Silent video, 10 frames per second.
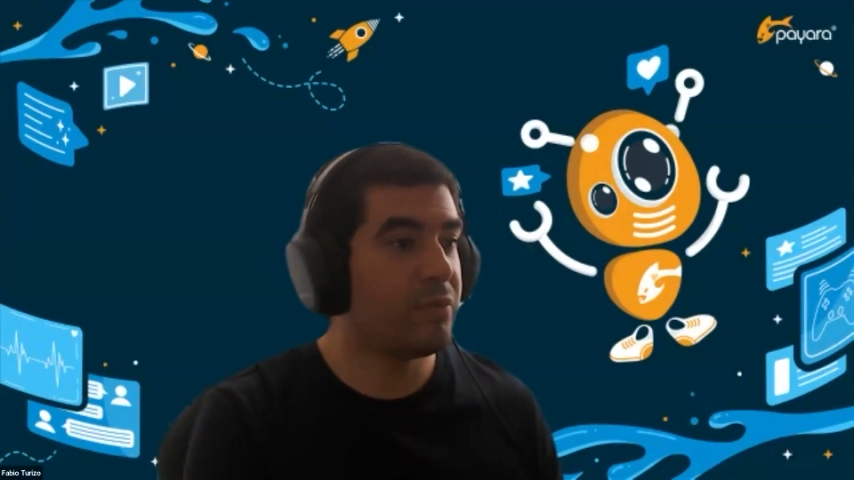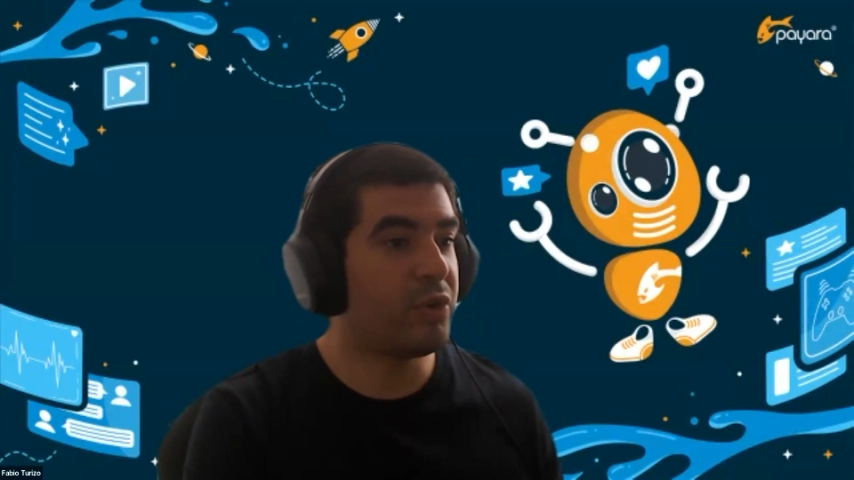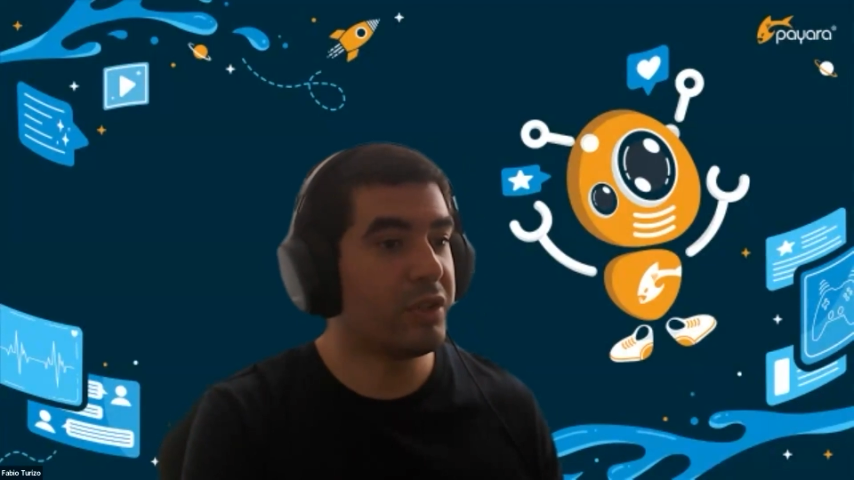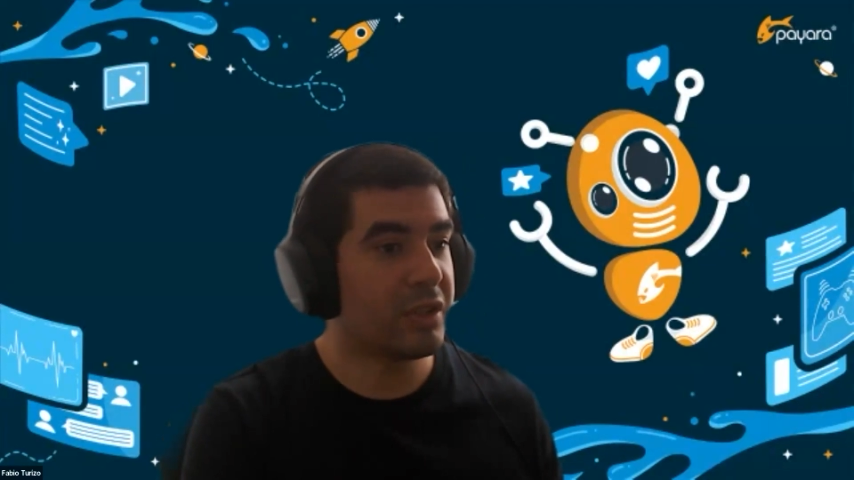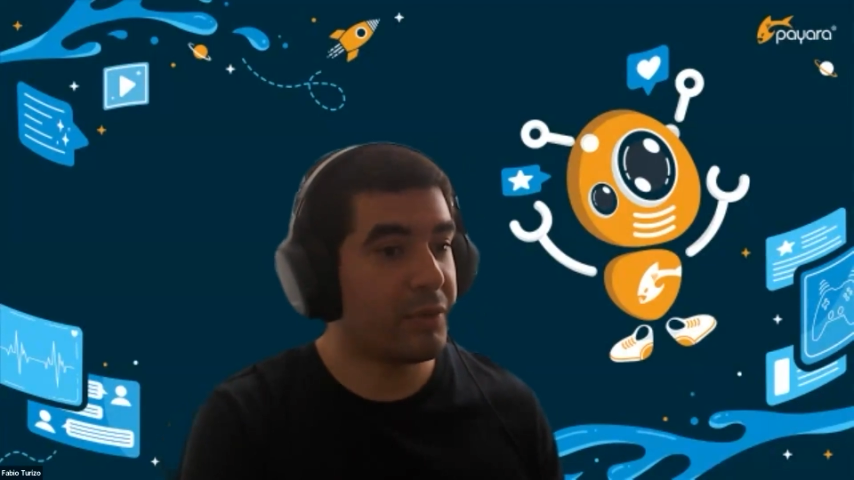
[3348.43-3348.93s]

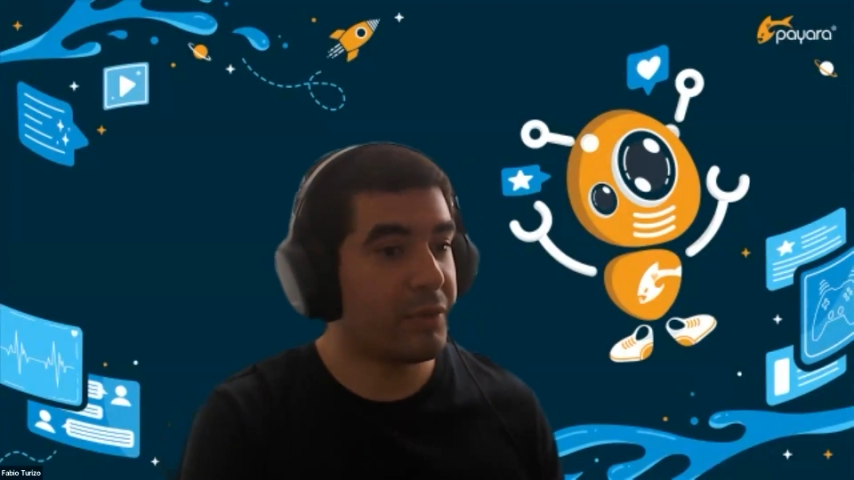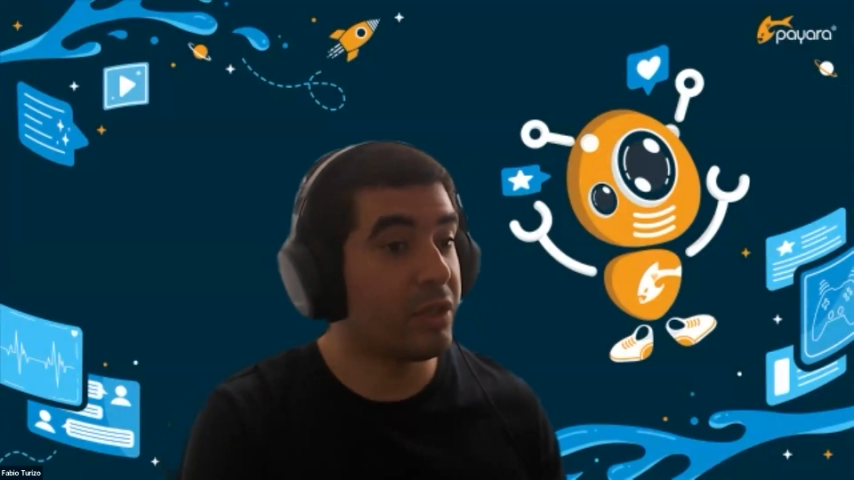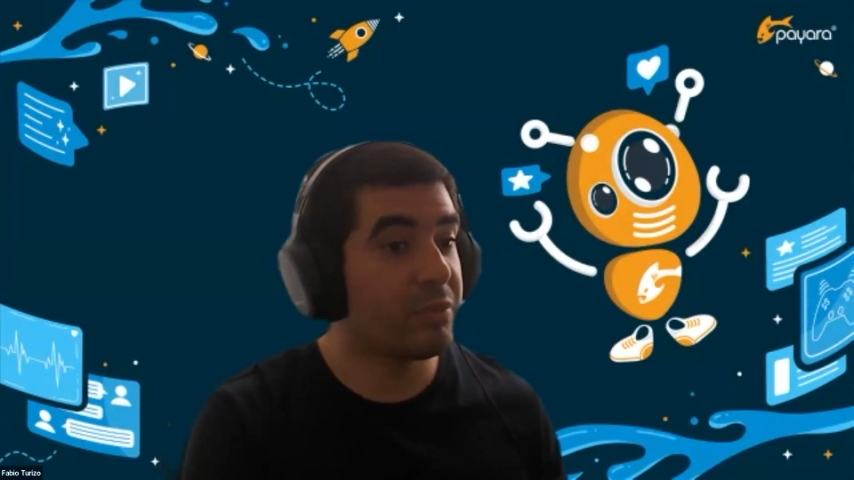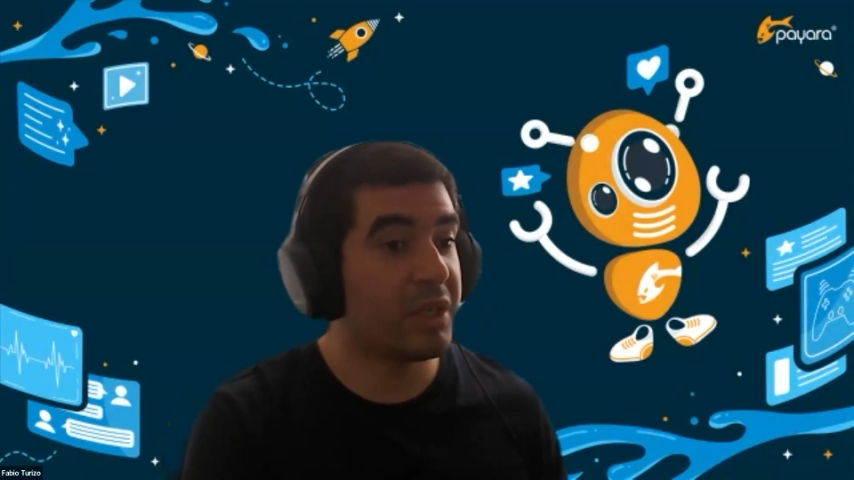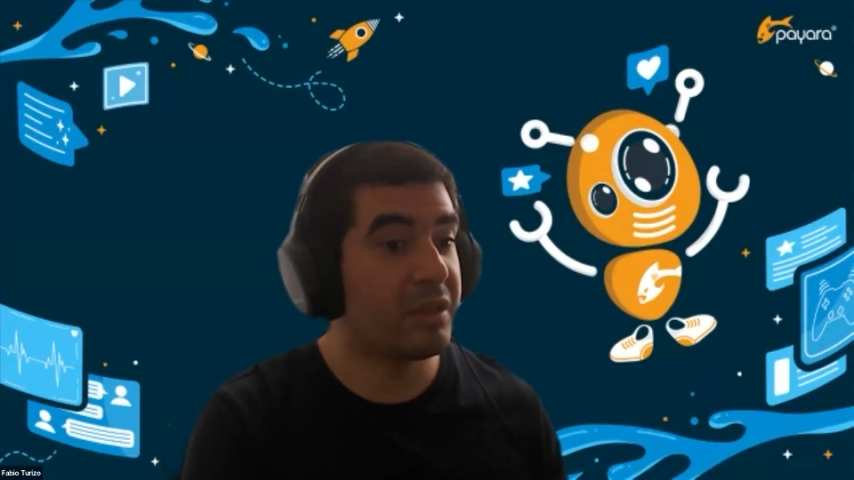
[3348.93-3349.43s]
points that we are
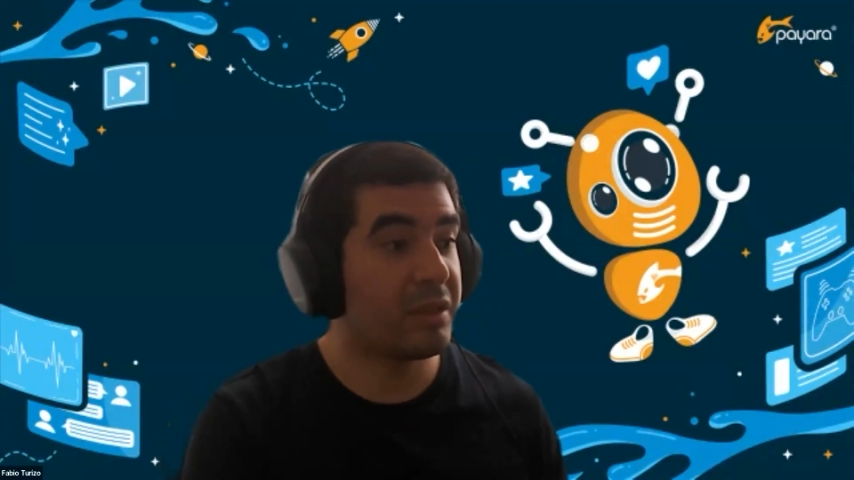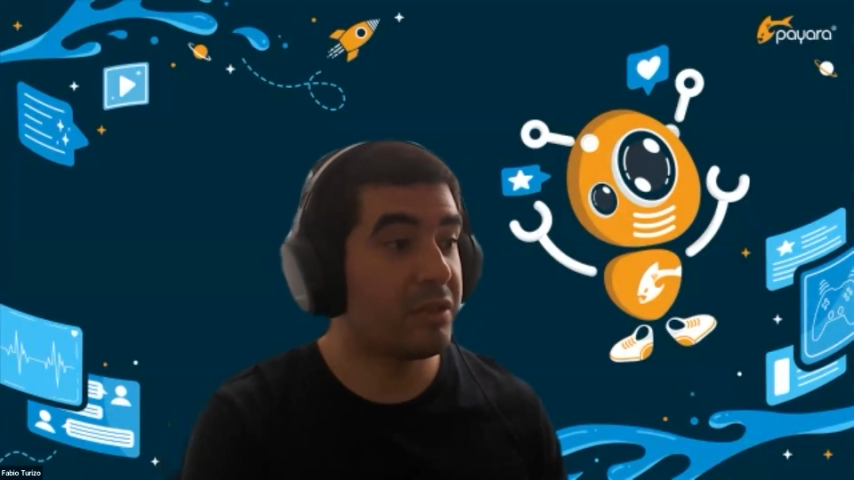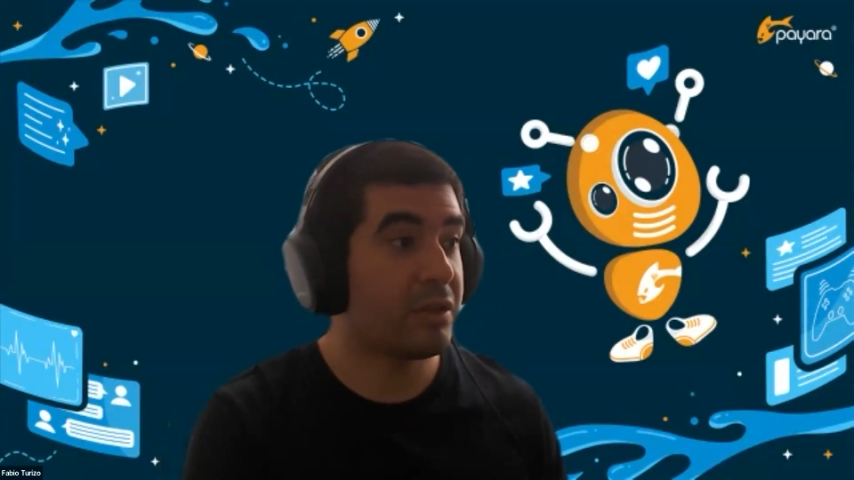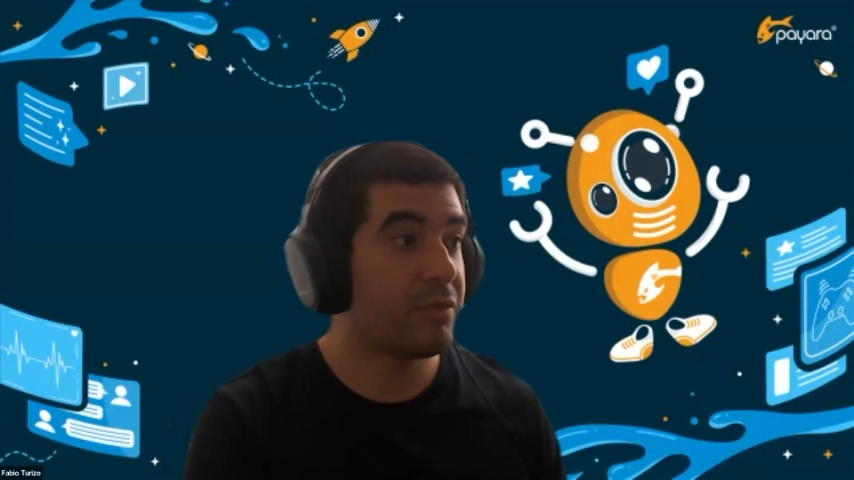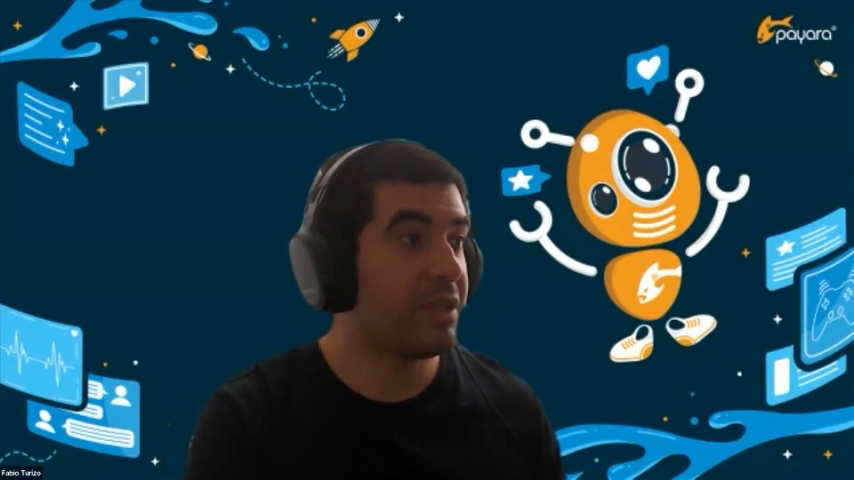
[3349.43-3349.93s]
not paying
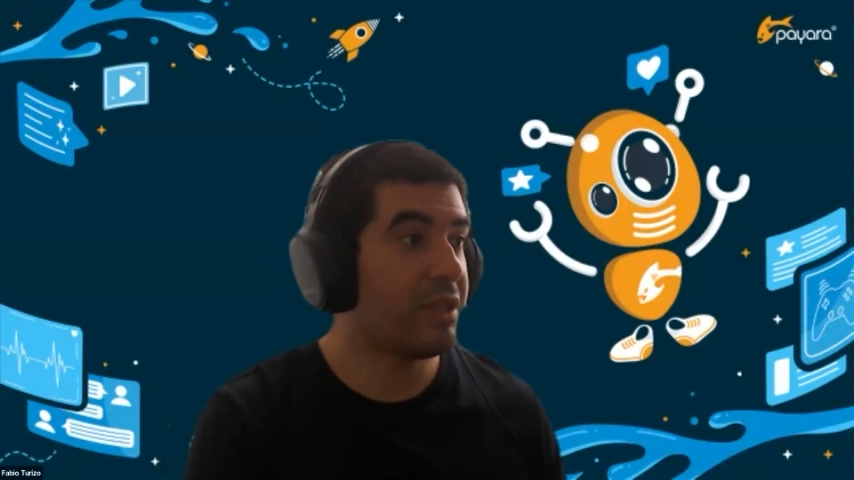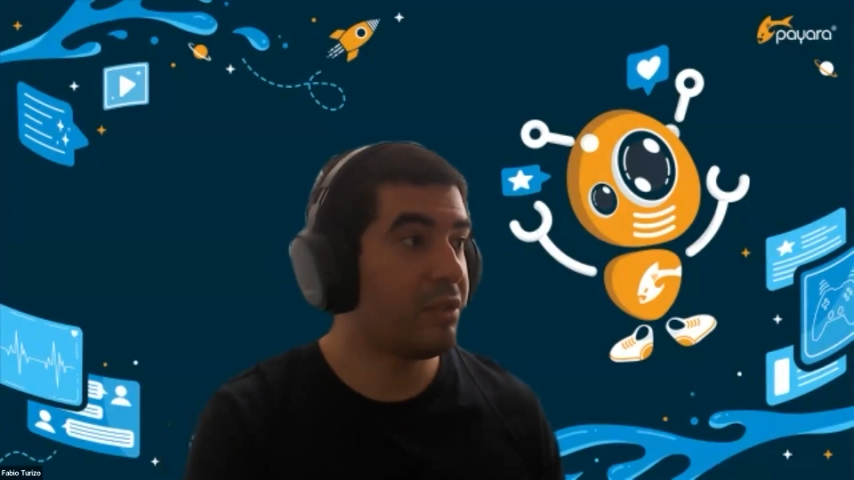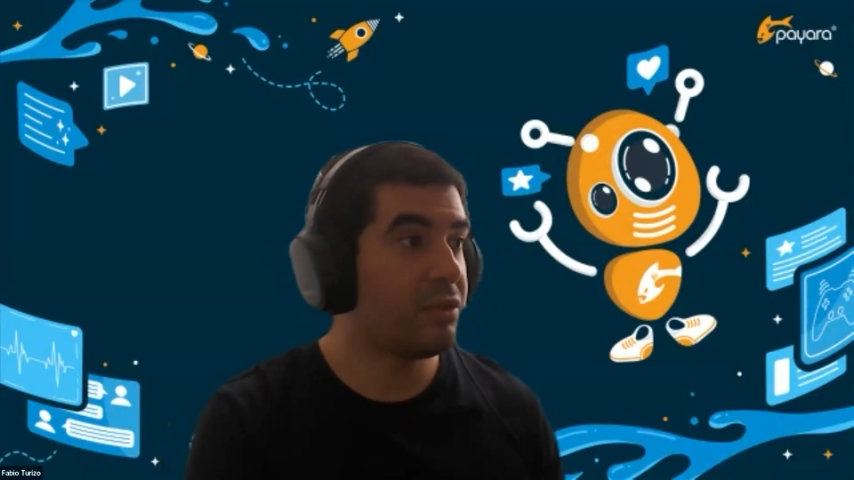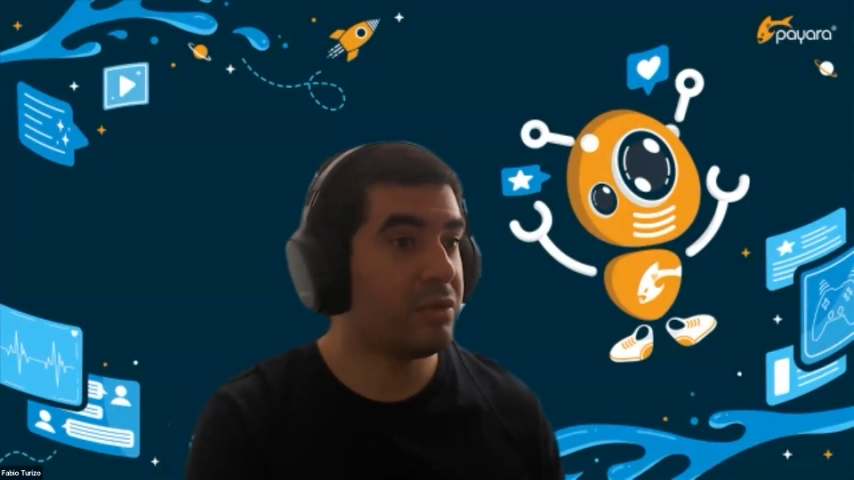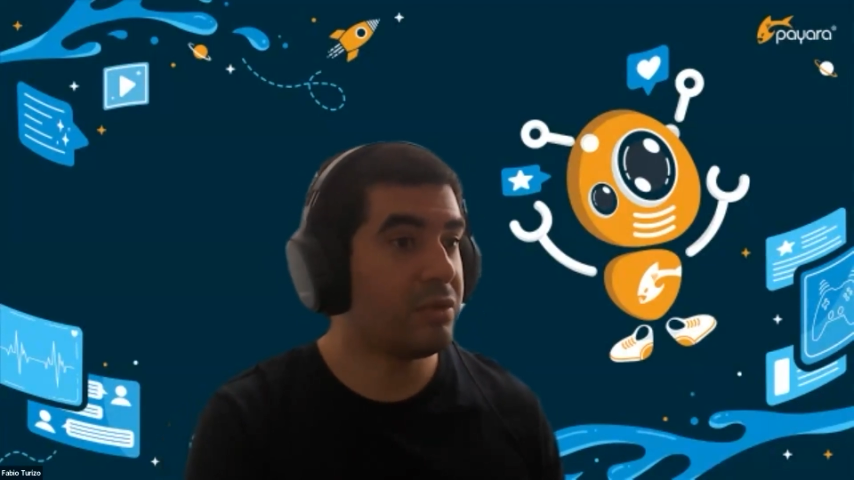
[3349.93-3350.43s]
attention that we need
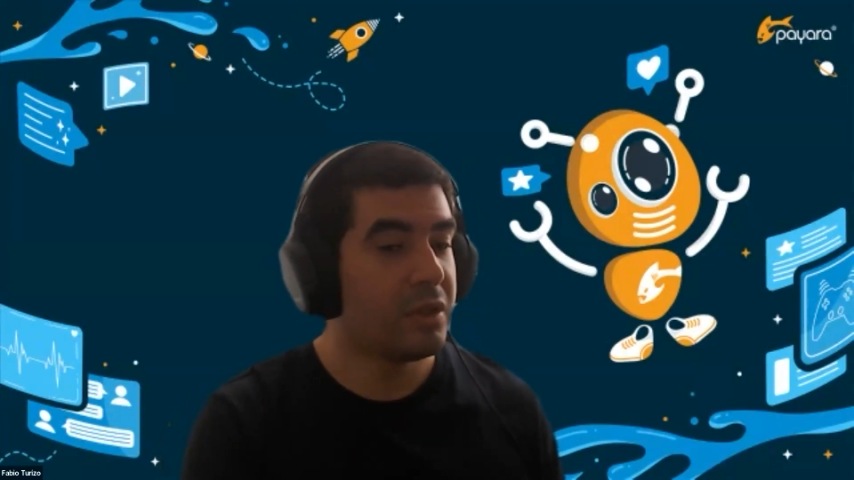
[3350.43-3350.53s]
to.